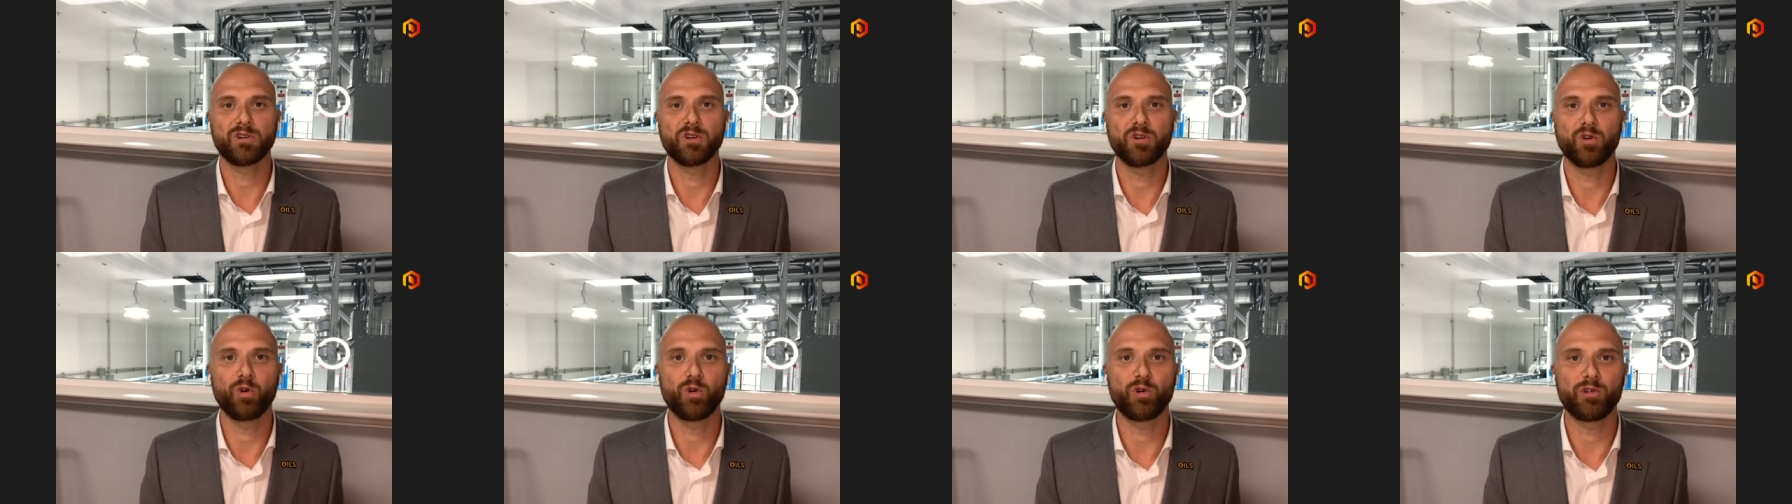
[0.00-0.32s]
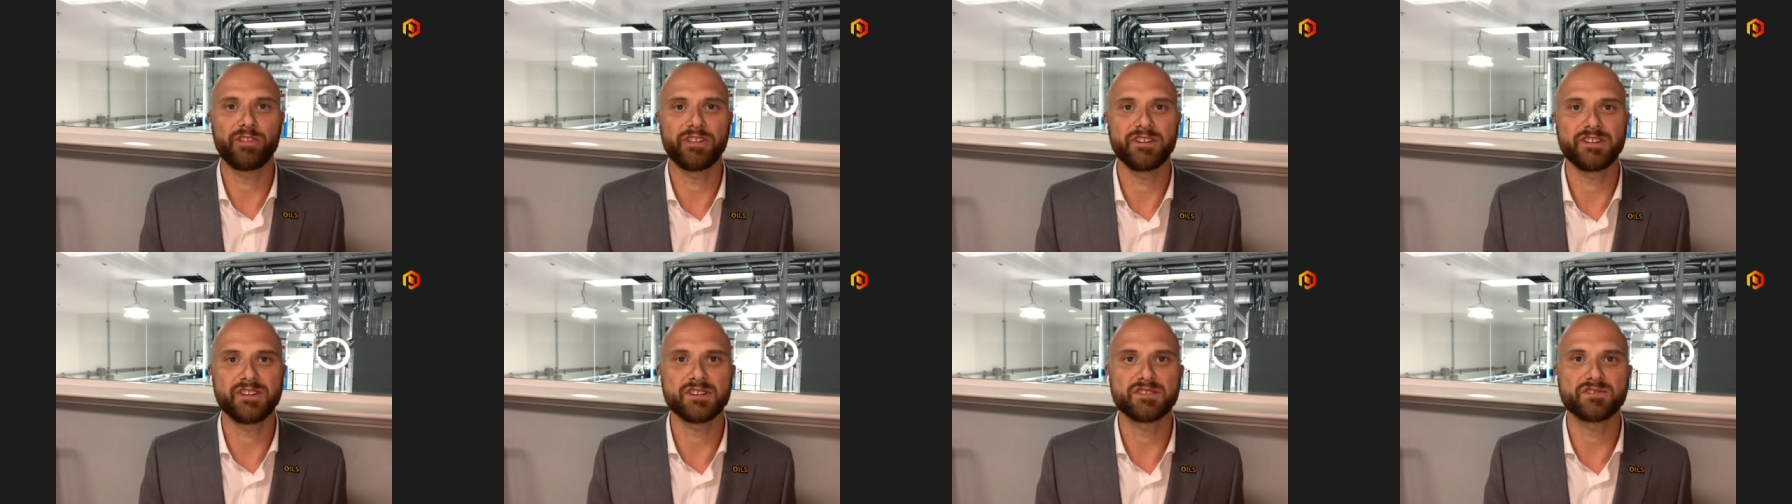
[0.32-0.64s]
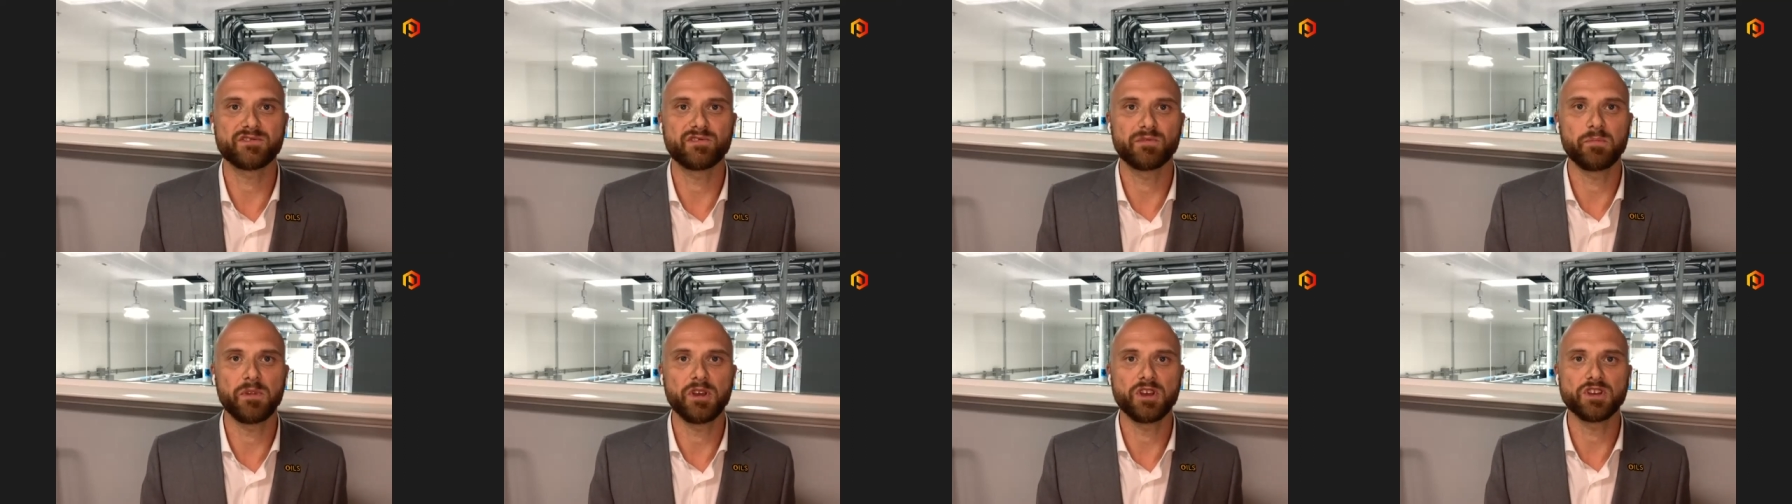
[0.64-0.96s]
or the
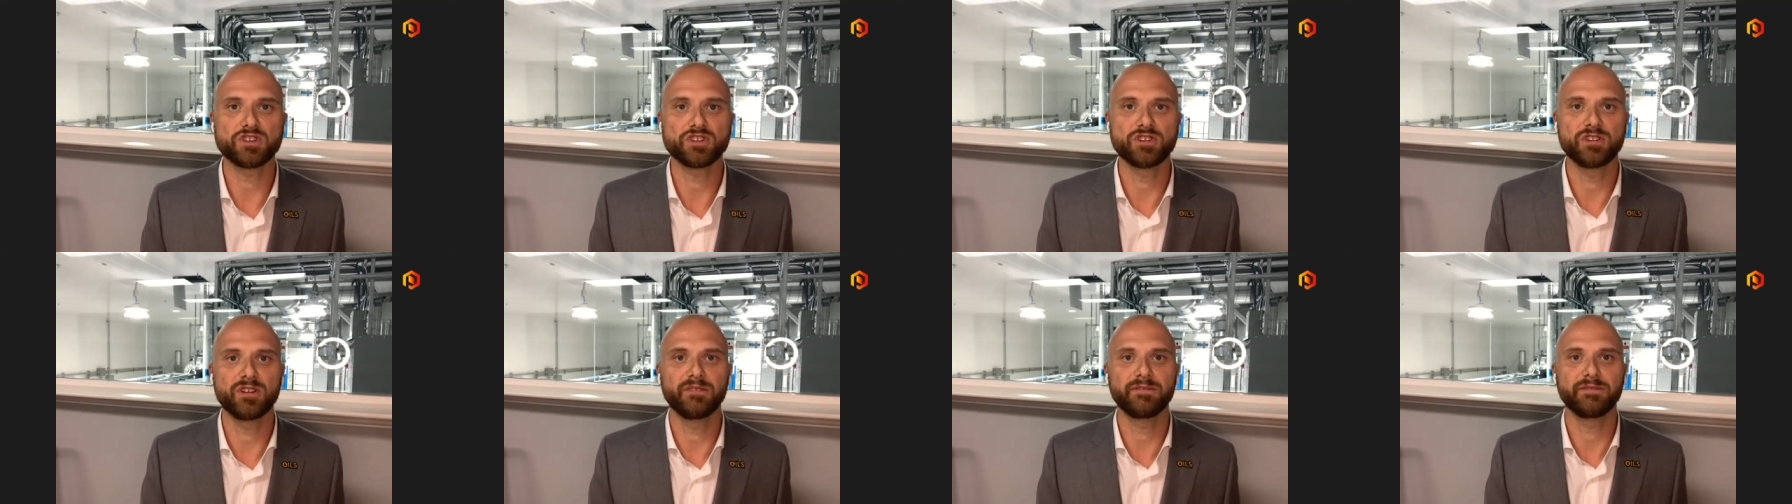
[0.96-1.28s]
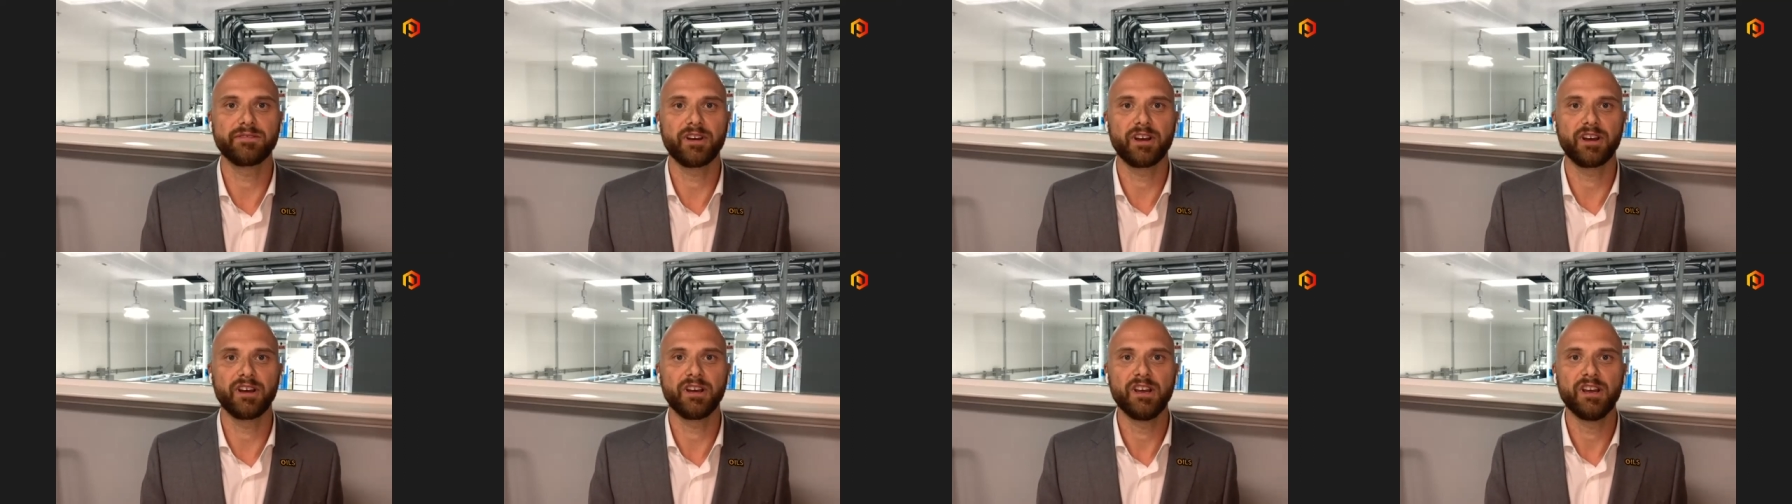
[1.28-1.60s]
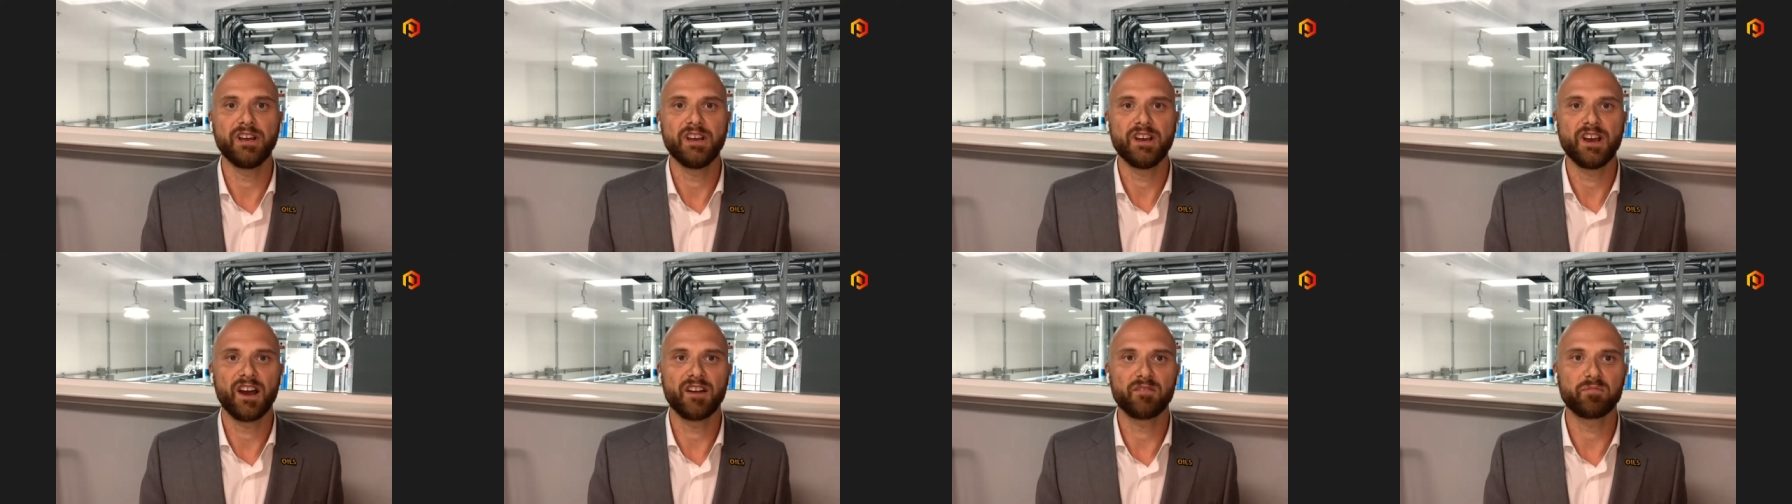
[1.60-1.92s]
distribution of, uh,
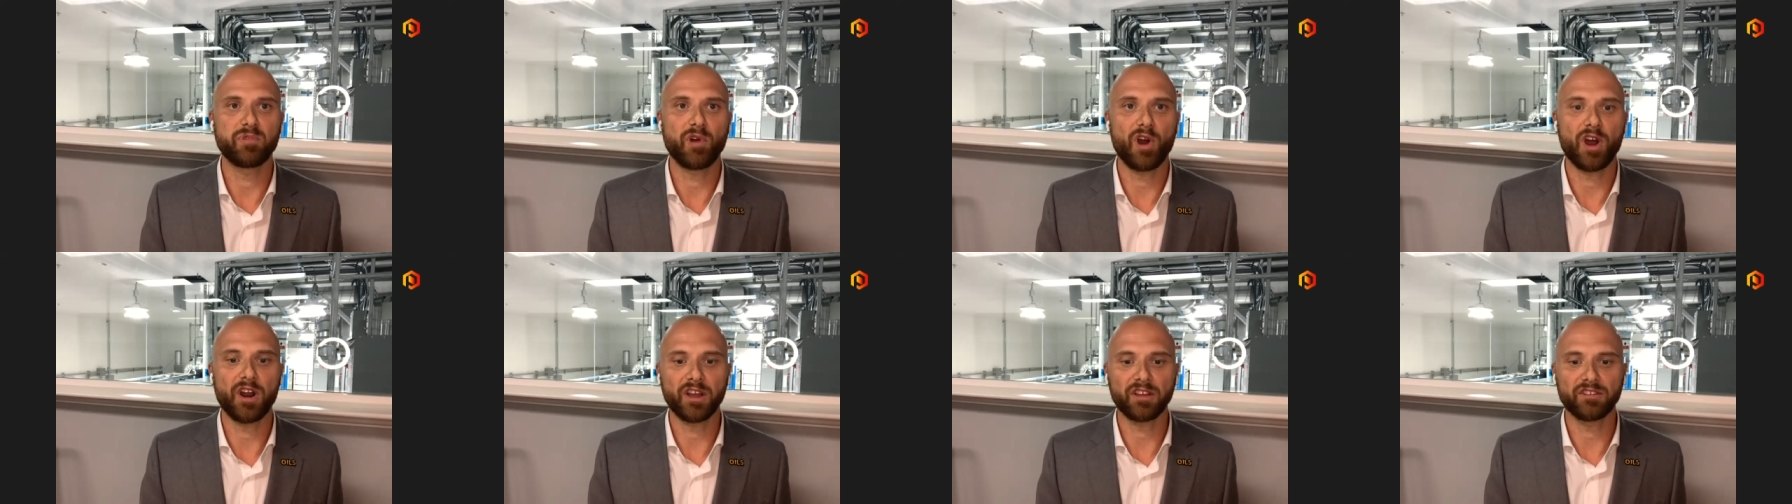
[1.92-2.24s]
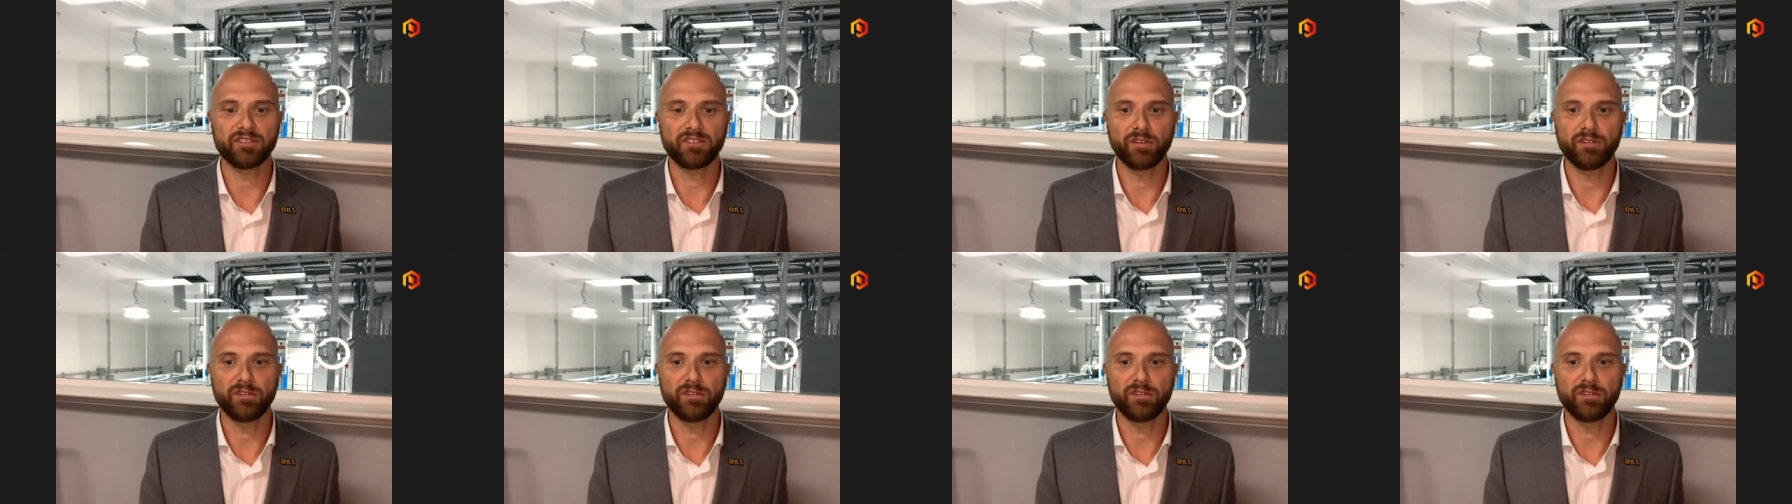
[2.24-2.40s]
of products.